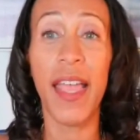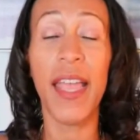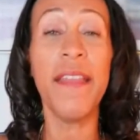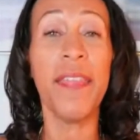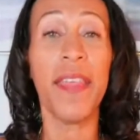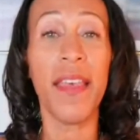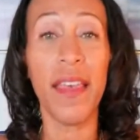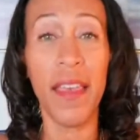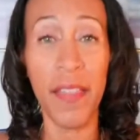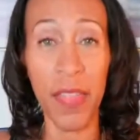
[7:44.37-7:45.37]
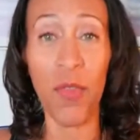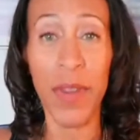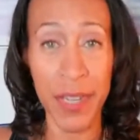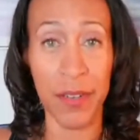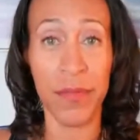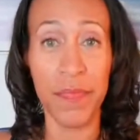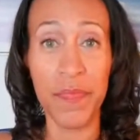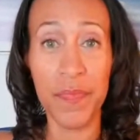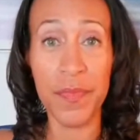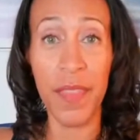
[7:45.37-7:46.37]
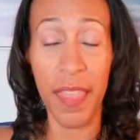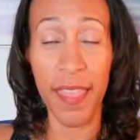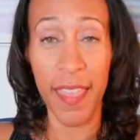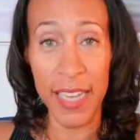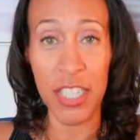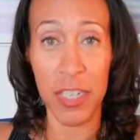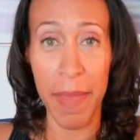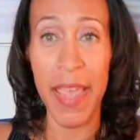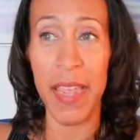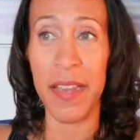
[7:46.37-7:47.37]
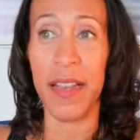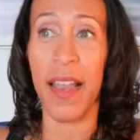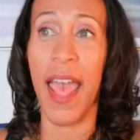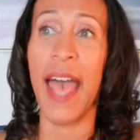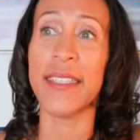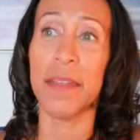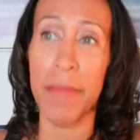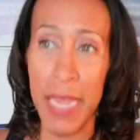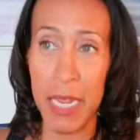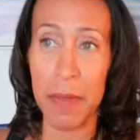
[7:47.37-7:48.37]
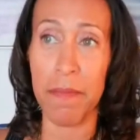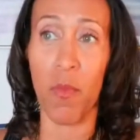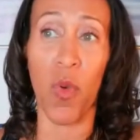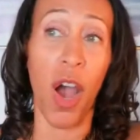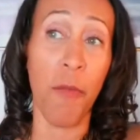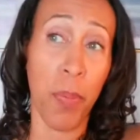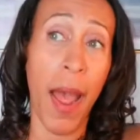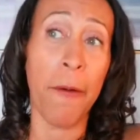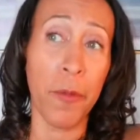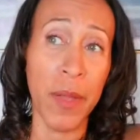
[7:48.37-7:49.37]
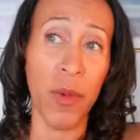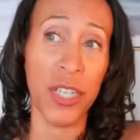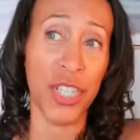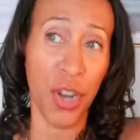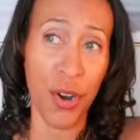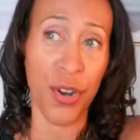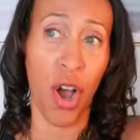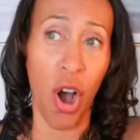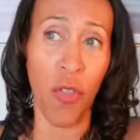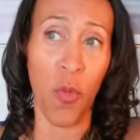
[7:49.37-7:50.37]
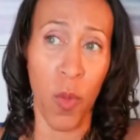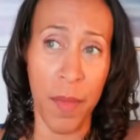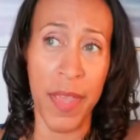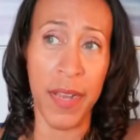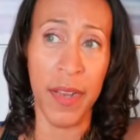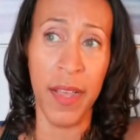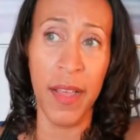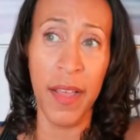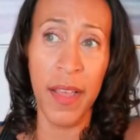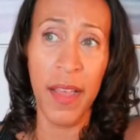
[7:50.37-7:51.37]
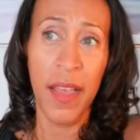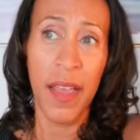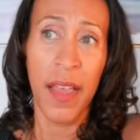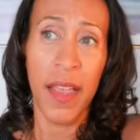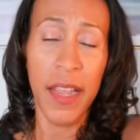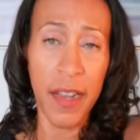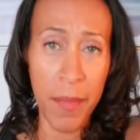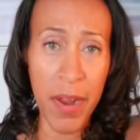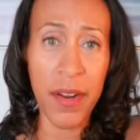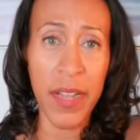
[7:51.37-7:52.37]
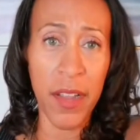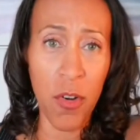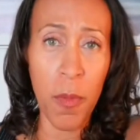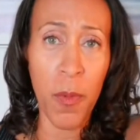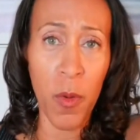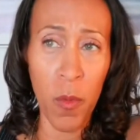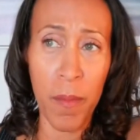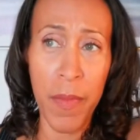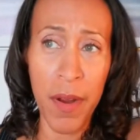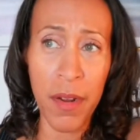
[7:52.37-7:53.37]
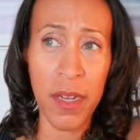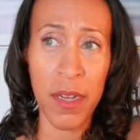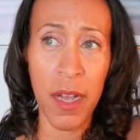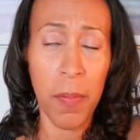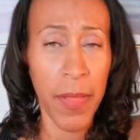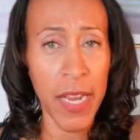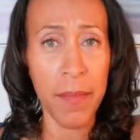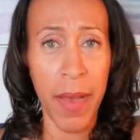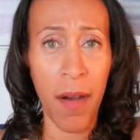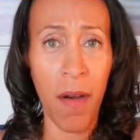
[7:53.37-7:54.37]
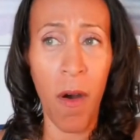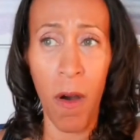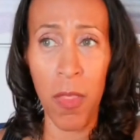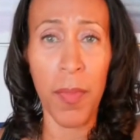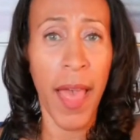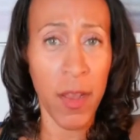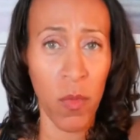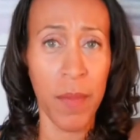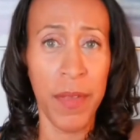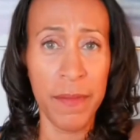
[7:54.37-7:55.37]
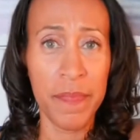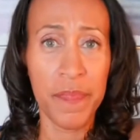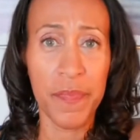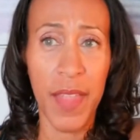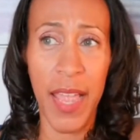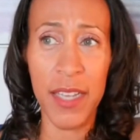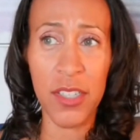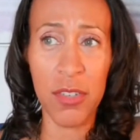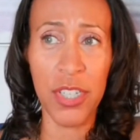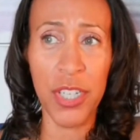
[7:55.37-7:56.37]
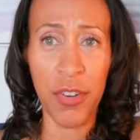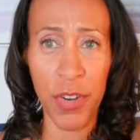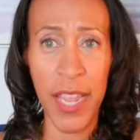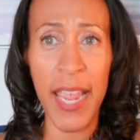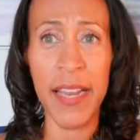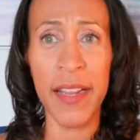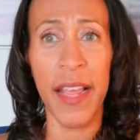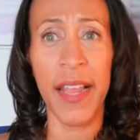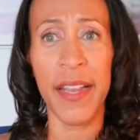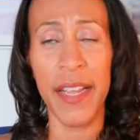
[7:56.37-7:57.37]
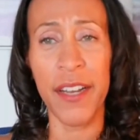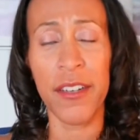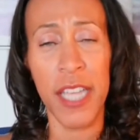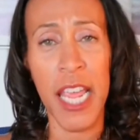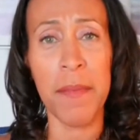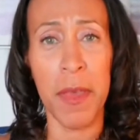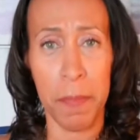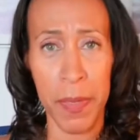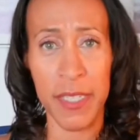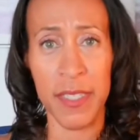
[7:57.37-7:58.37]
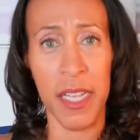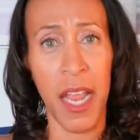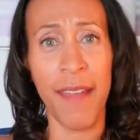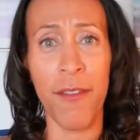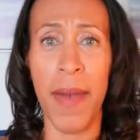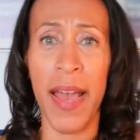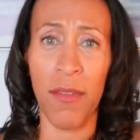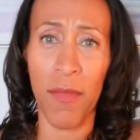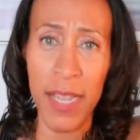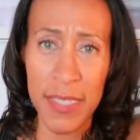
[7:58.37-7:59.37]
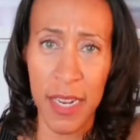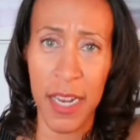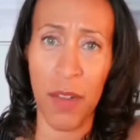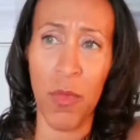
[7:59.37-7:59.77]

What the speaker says: in the reel that she made as a meme of probably what she heard all the women in America, in corporate America, complain about all the Black women. And so she created an entertainment piece that everybody resonated